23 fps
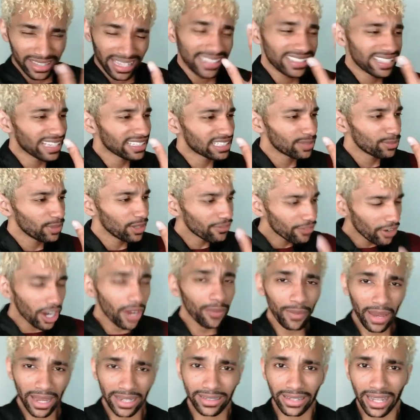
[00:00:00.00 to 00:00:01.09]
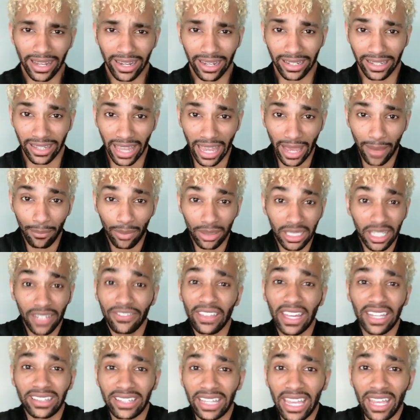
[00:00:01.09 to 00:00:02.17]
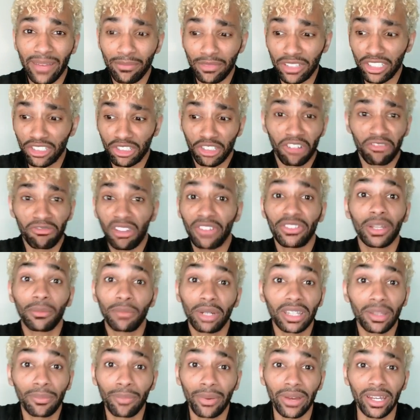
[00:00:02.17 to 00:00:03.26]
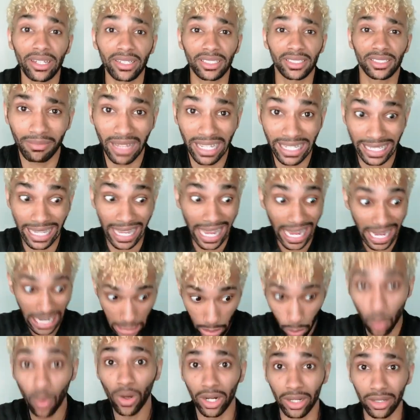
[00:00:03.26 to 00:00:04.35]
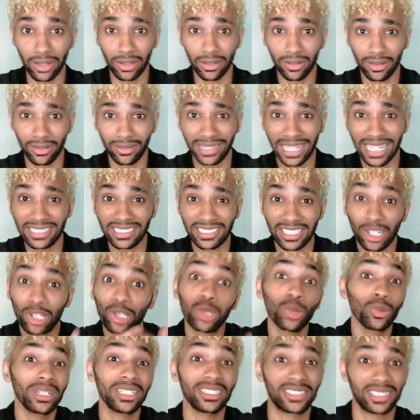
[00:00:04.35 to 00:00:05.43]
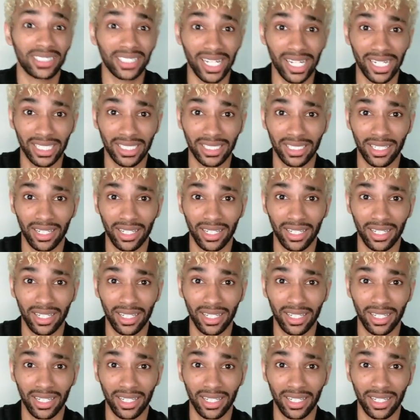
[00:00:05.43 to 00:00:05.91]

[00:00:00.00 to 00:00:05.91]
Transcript: tend to be very magnetic and believe that they deserve nothing but the best, like A1. That's including sex.